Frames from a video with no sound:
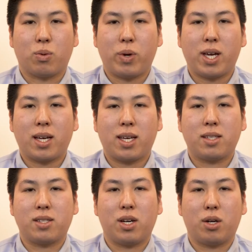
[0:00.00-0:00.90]
we are here
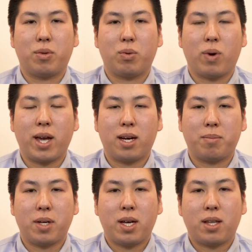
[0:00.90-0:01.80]
to help you weigh
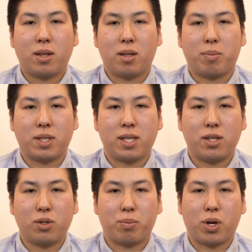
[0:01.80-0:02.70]
up the
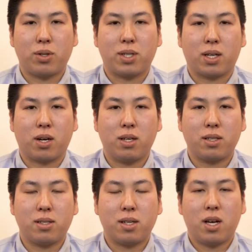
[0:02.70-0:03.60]
potential pros and
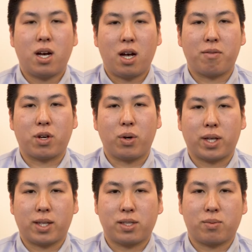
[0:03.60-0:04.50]
cons of going
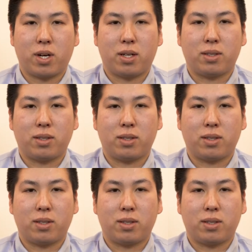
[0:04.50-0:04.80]
this route.